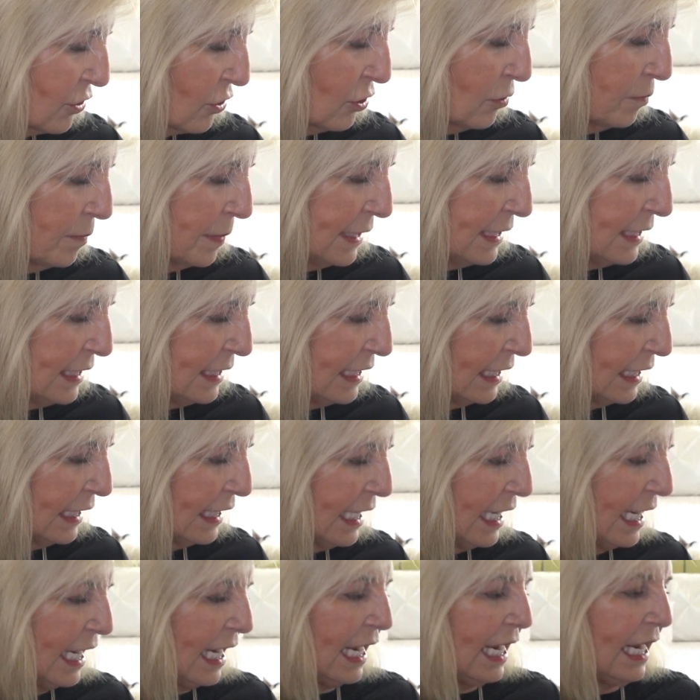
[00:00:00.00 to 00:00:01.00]
Urban
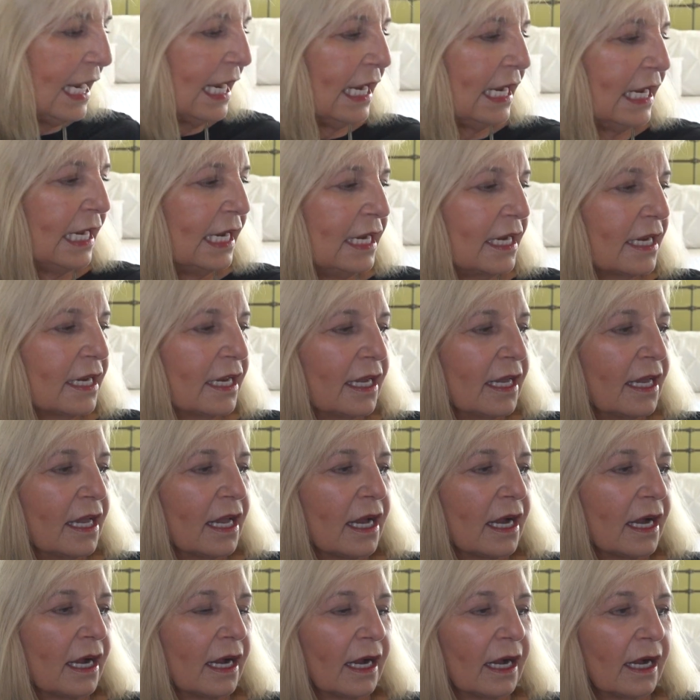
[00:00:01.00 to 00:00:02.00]
Decay,
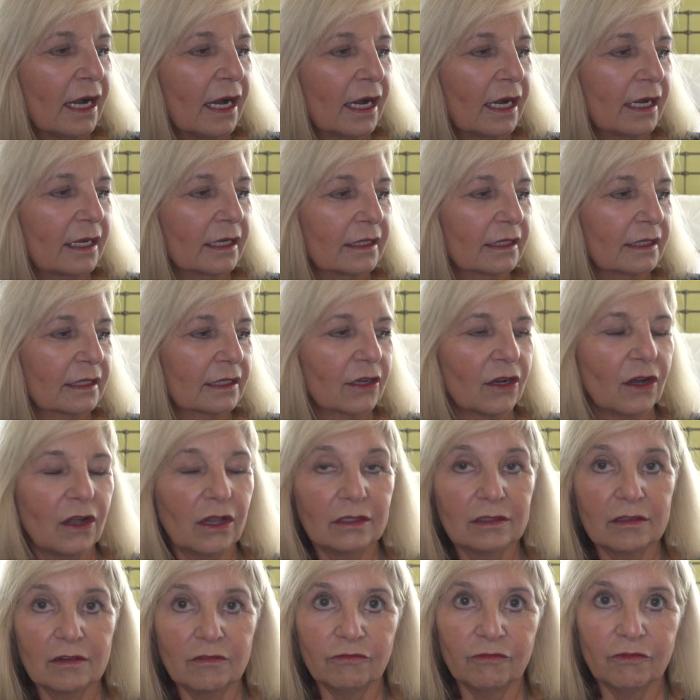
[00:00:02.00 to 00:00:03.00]

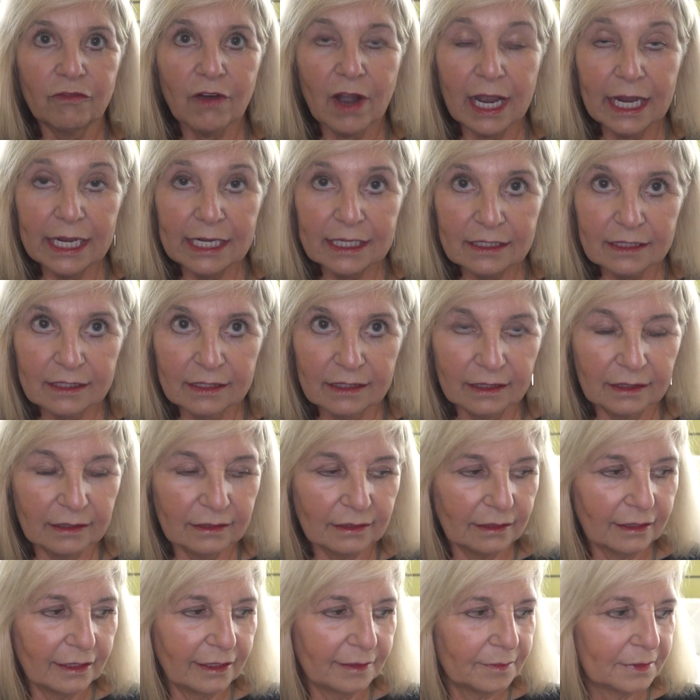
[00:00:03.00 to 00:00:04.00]
called Vice
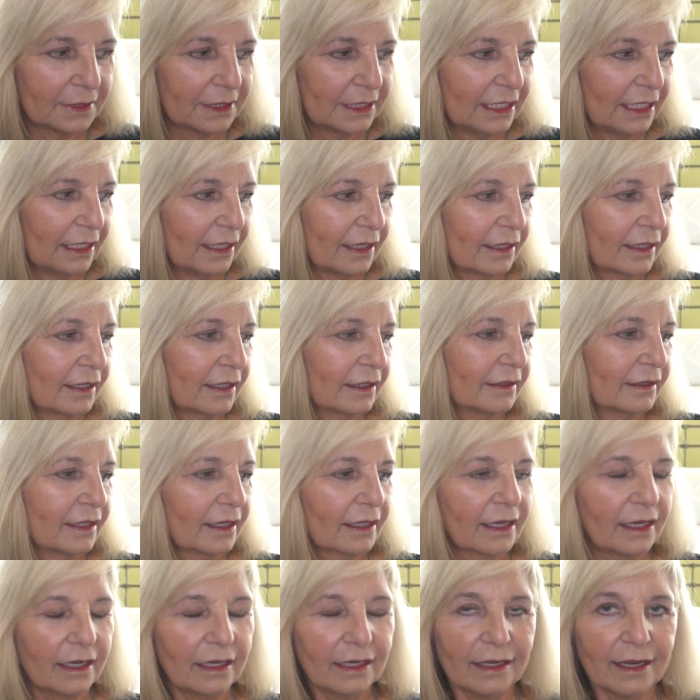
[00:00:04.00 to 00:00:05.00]
lipstick.
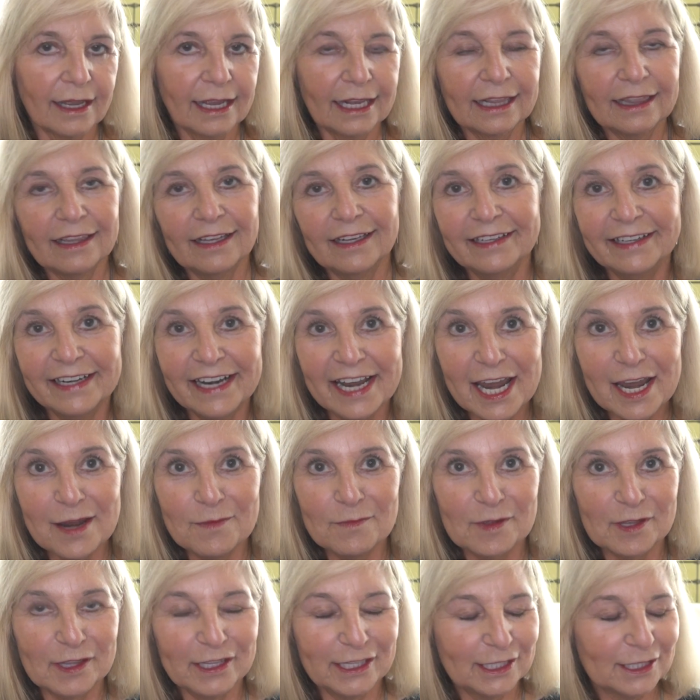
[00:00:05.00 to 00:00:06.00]
Kind of like the
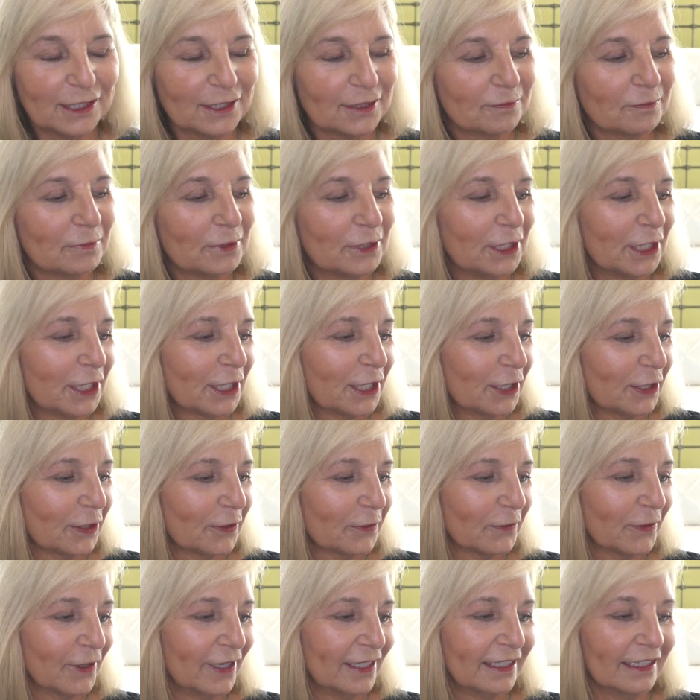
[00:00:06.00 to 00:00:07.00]
name of this particular
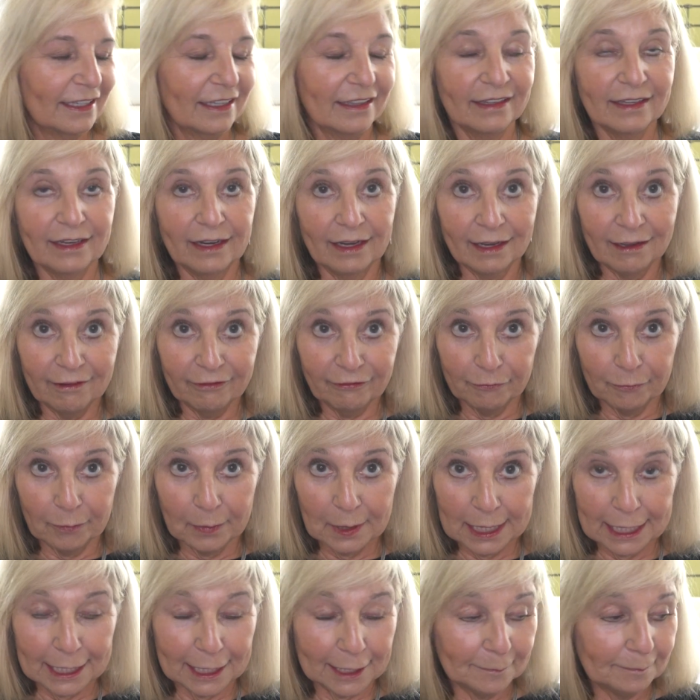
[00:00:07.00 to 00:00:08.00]
one, the
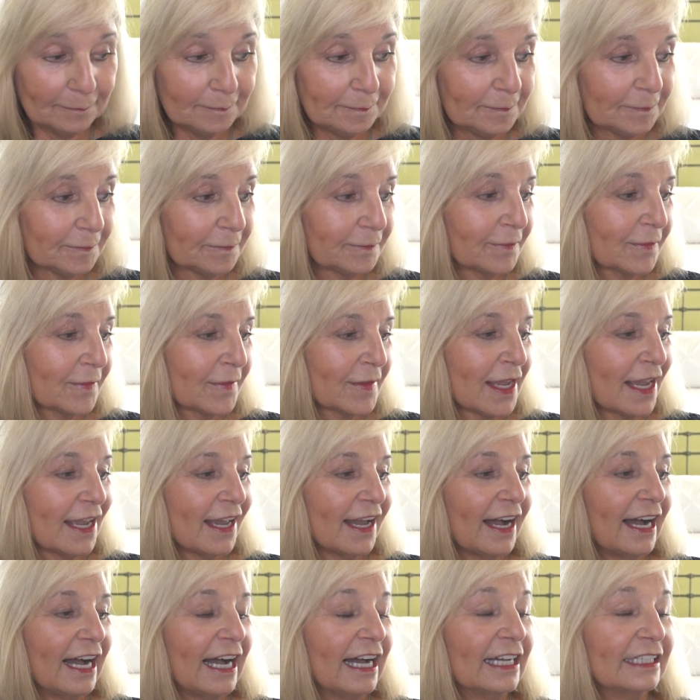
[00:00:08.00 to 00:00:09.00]
F-bomb.
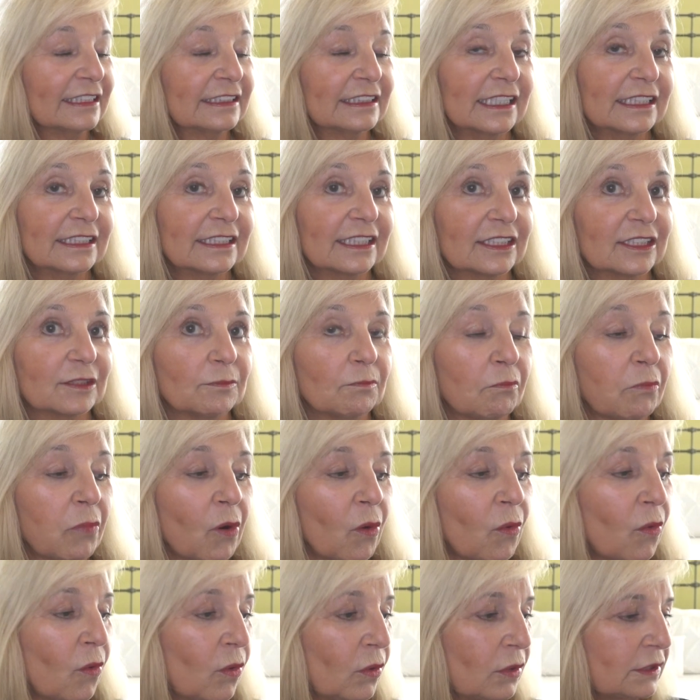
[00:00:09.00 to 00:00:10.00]
It says it's
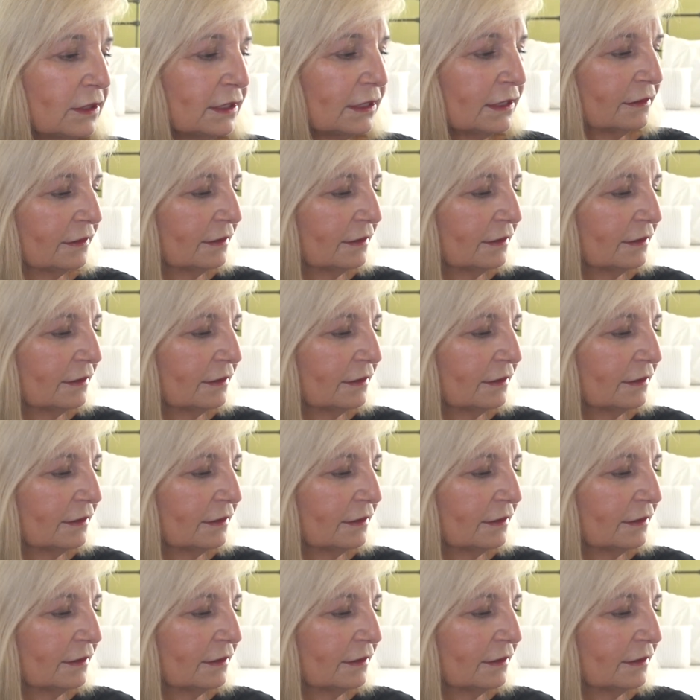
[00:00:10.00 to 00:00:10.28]
bold,